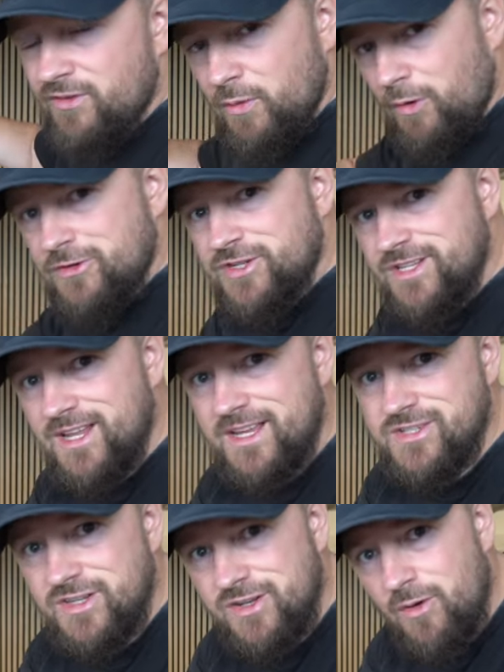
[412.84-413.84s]
If you're watching
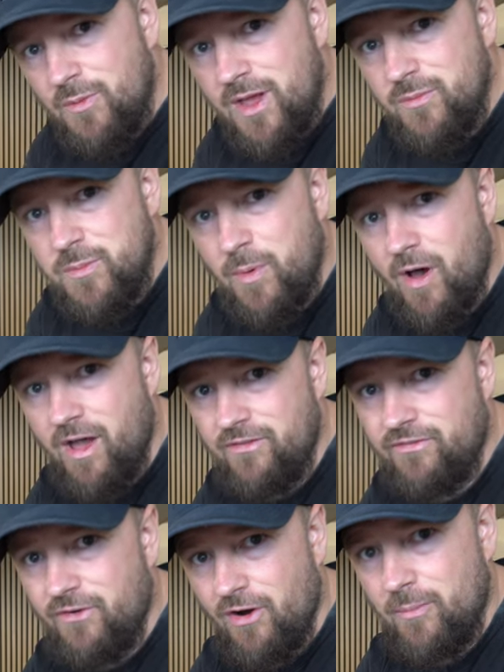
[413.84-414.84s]
this, you know where we buy
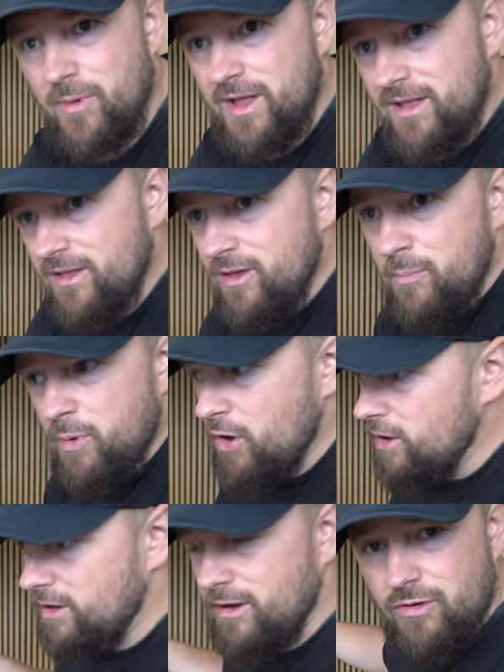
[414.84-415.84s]
it from.
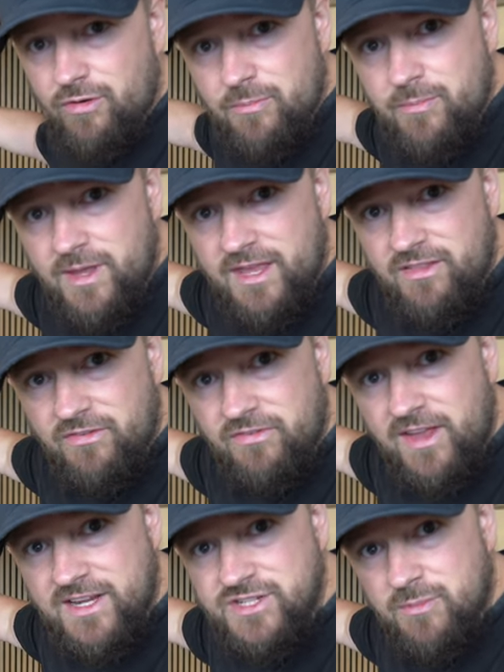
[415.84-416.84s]
Put a loom in the
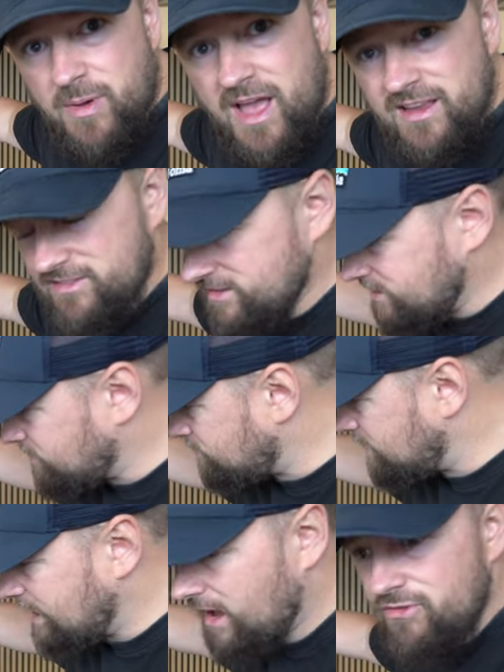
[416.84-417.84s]
fascia pack. This is a
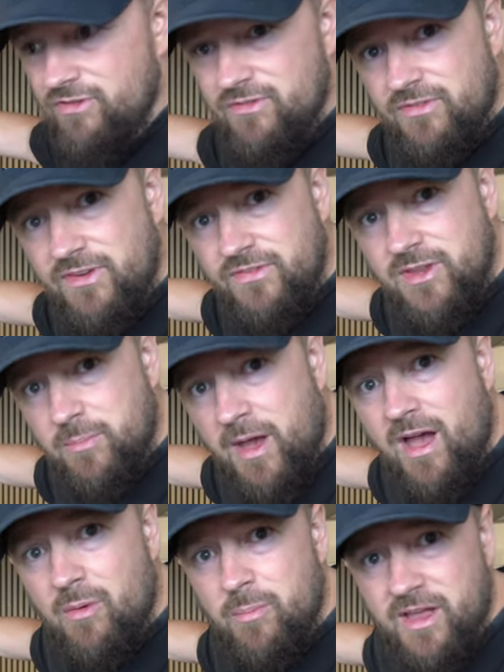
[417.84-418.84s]

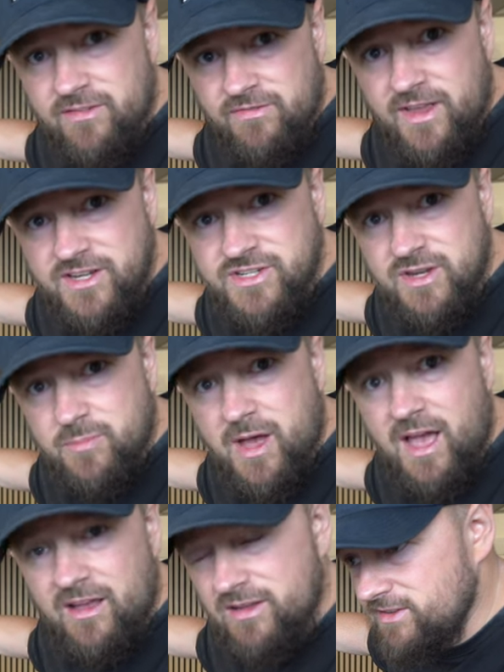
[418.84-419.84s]
£350 fascia
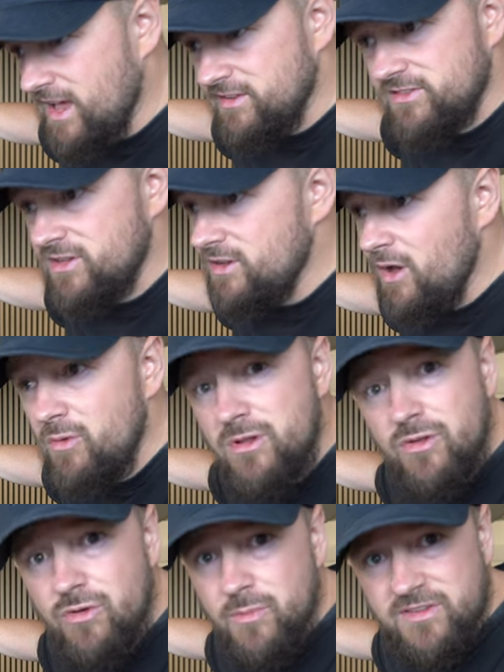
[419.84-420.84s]
pack. It has no
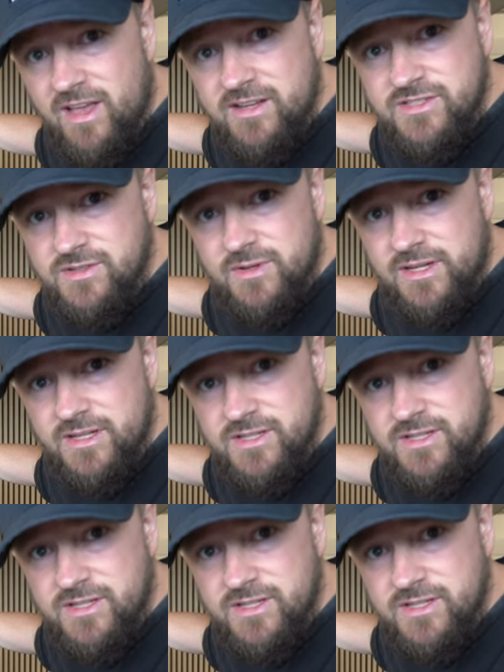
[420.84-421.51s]
loom attached to it.